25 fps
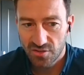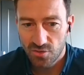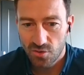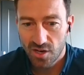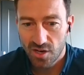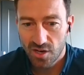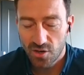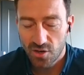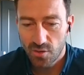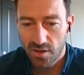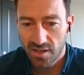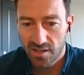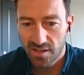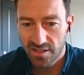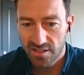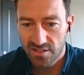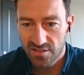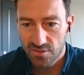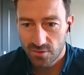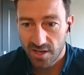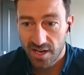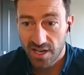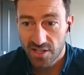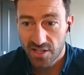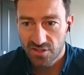quite quickly
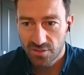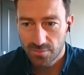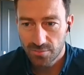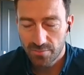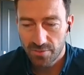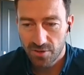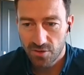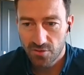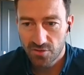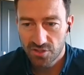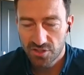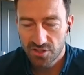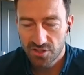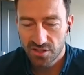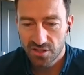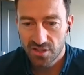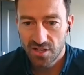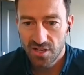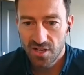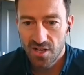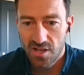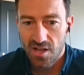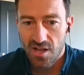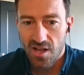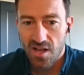to electric propulsion.
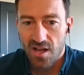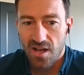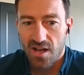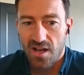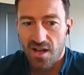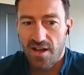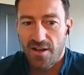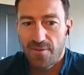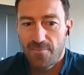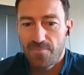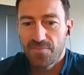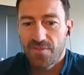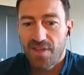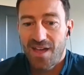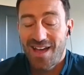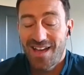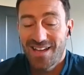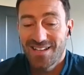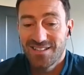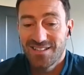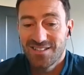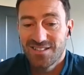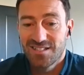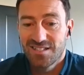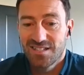
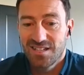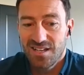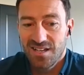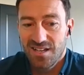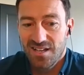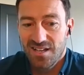And